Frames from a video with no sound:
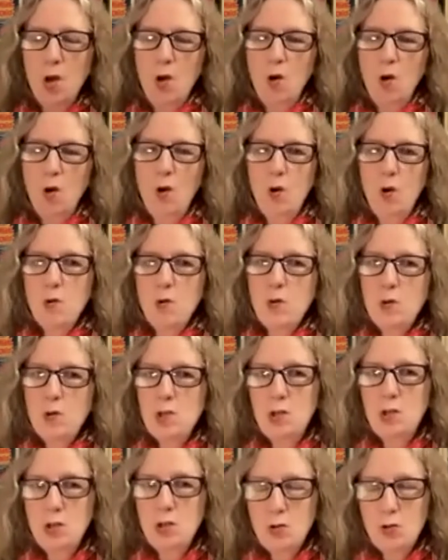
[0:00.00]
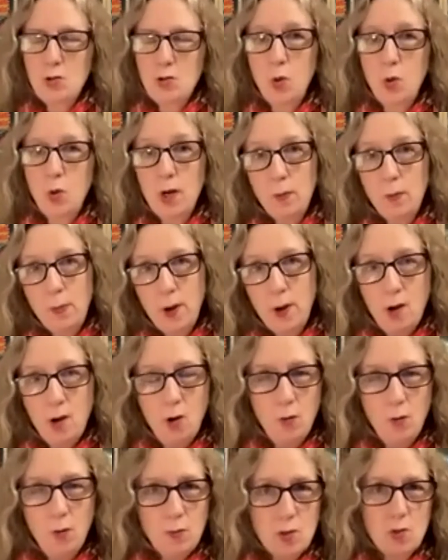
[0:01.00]
Or we would do Twitter
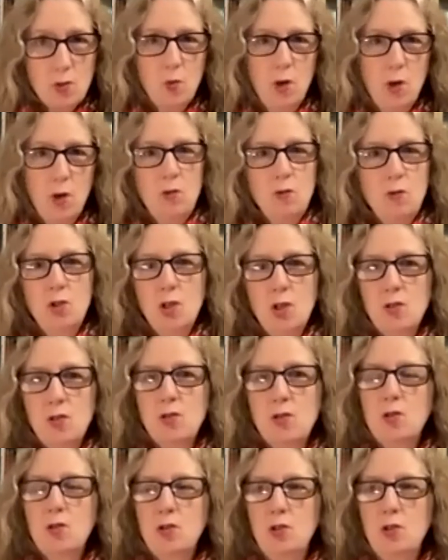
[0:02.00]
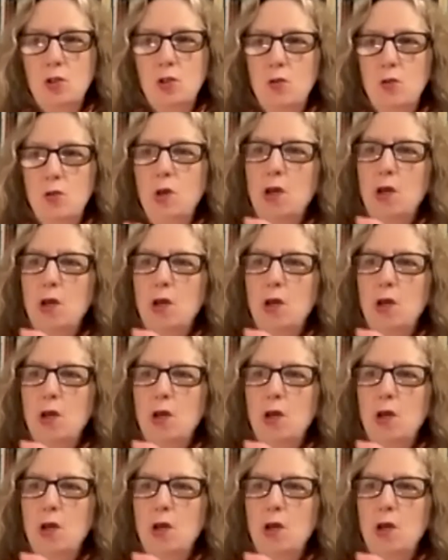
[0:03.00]
poems, where you just do